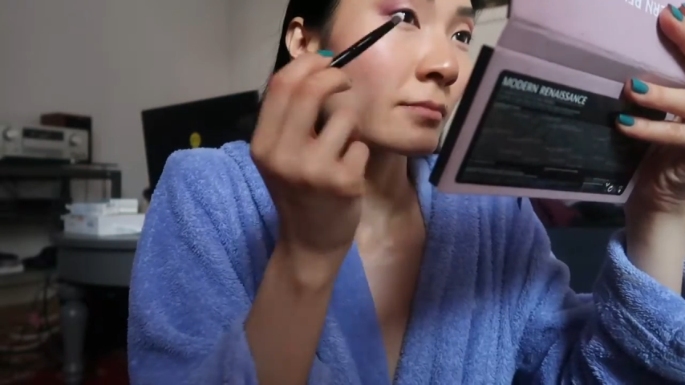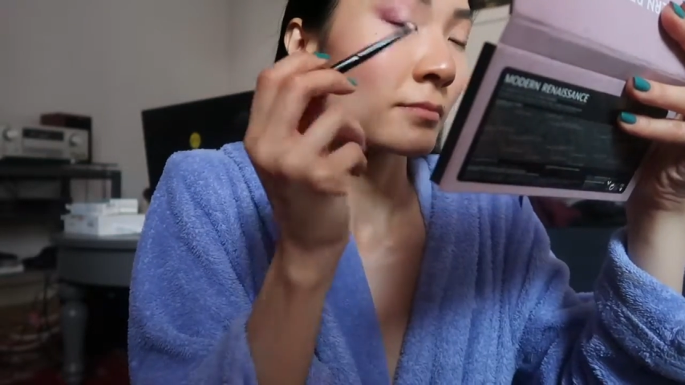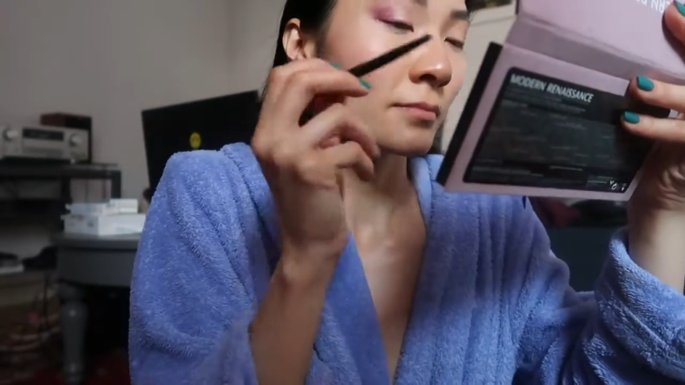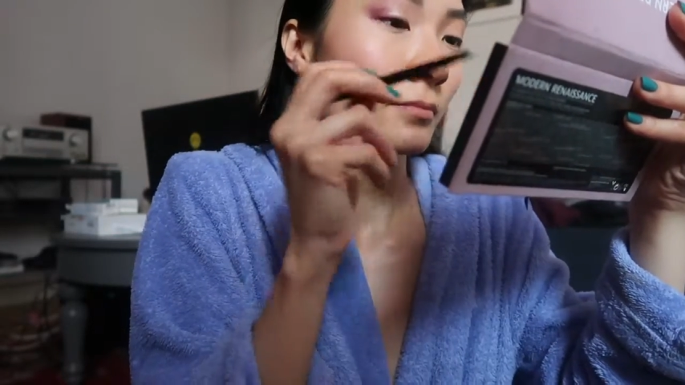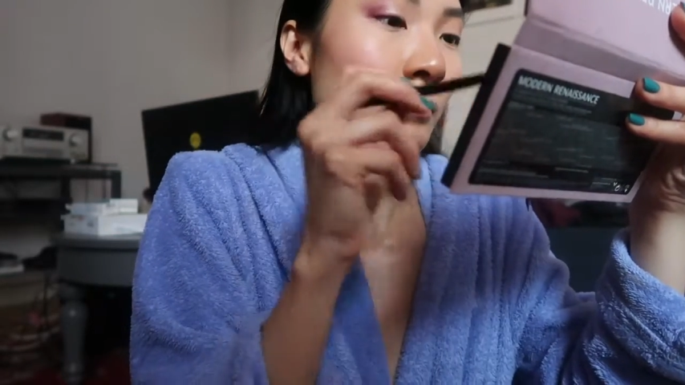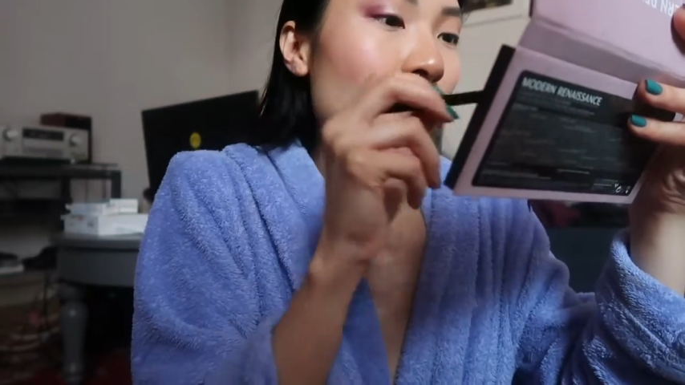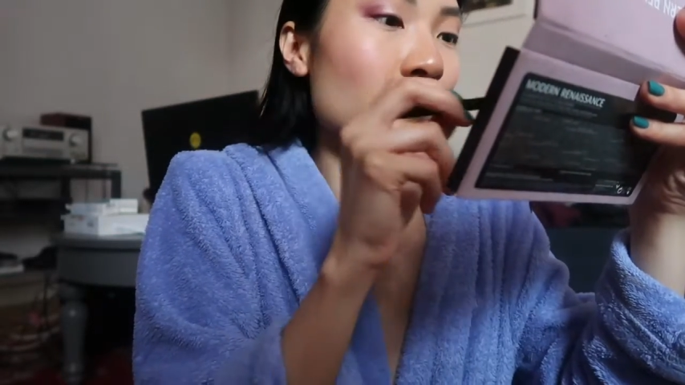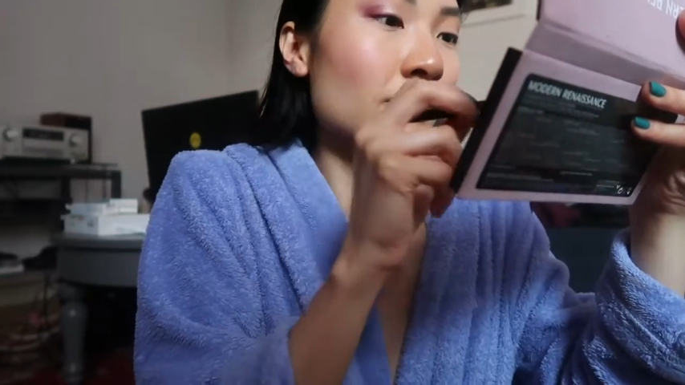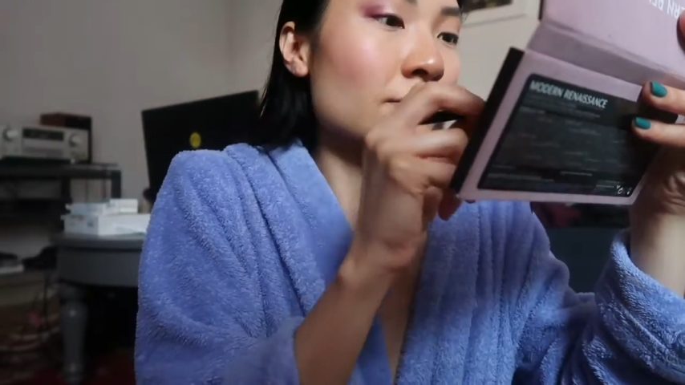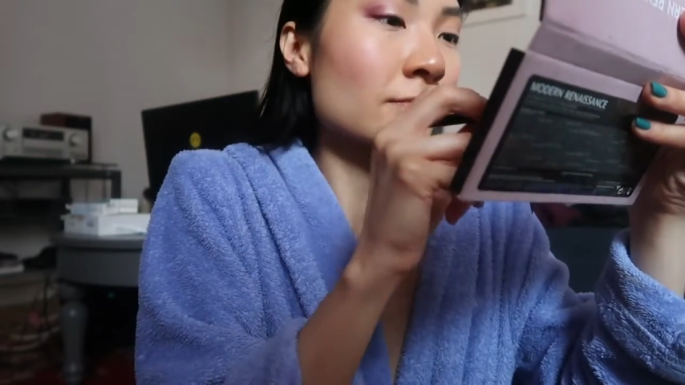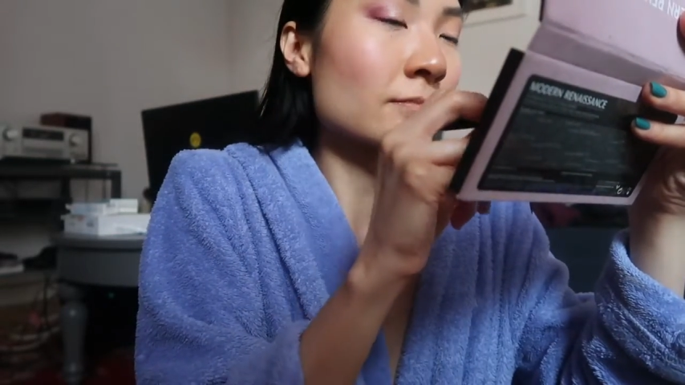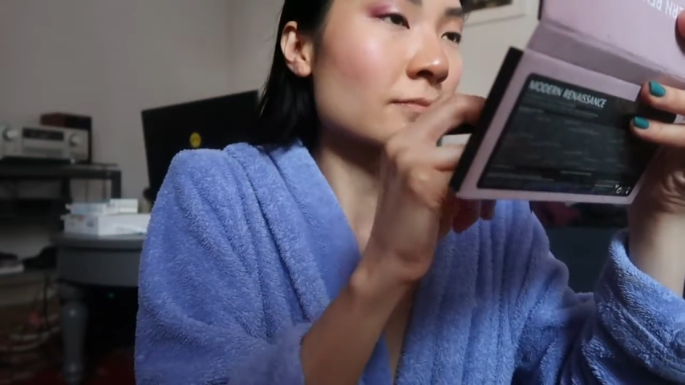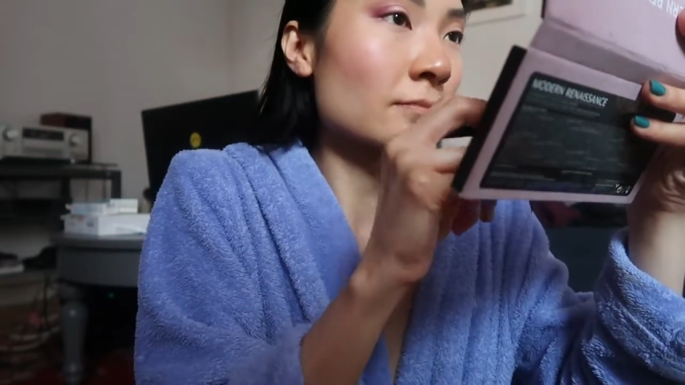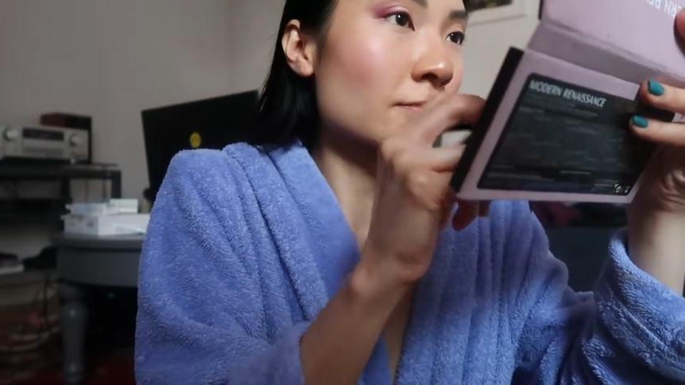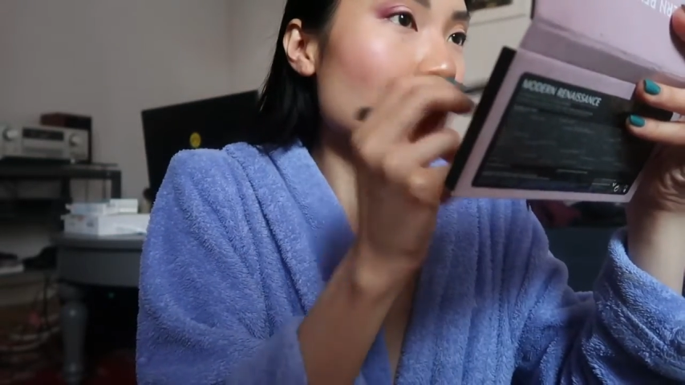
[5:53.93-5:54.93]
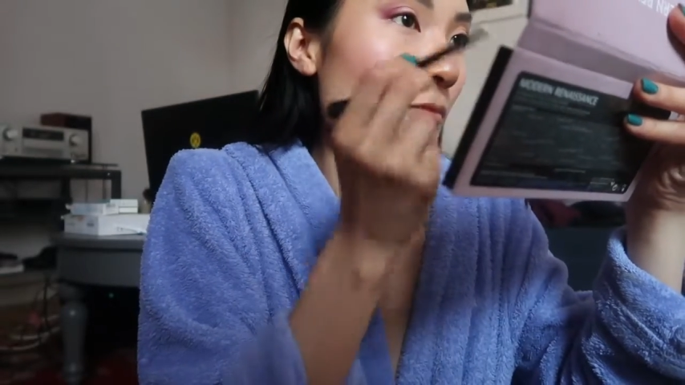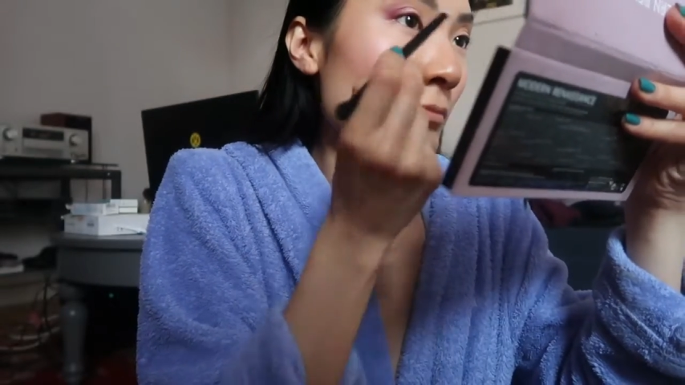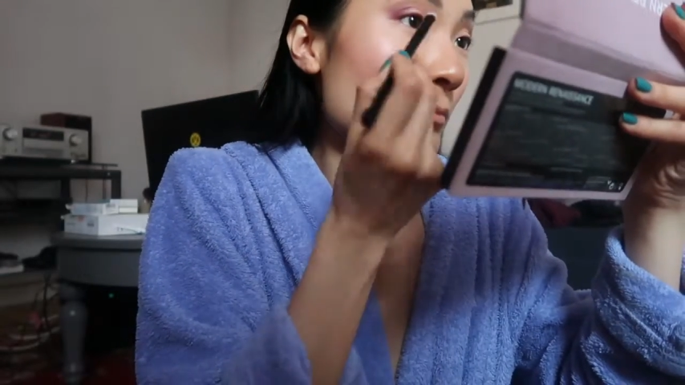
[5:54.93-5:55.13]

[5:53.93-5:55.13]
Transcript: I use that on my